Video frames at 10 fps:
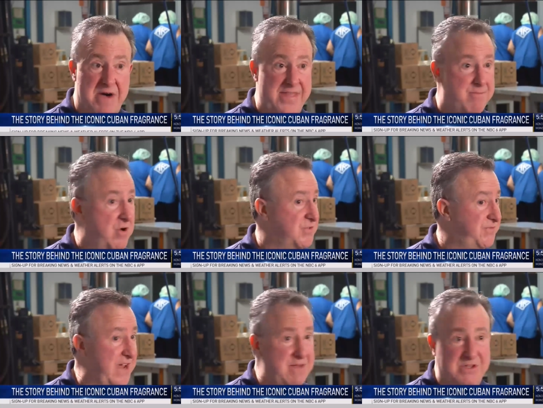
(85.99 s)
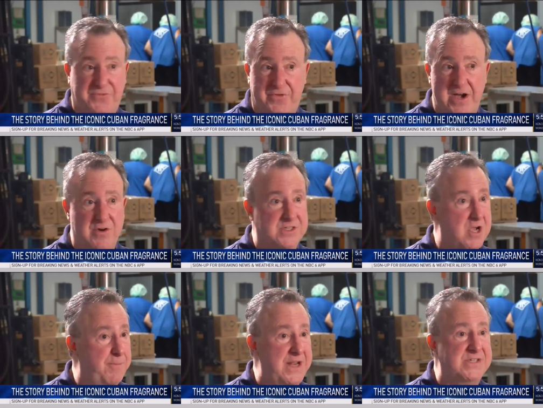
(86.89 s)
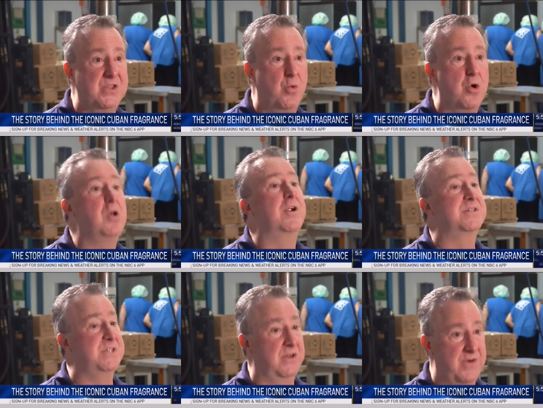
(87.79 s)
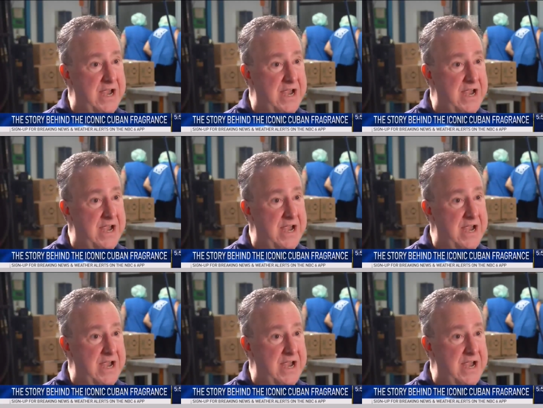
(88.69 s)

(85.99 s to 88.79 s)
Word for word: by the most famous fragrance companies in the world are still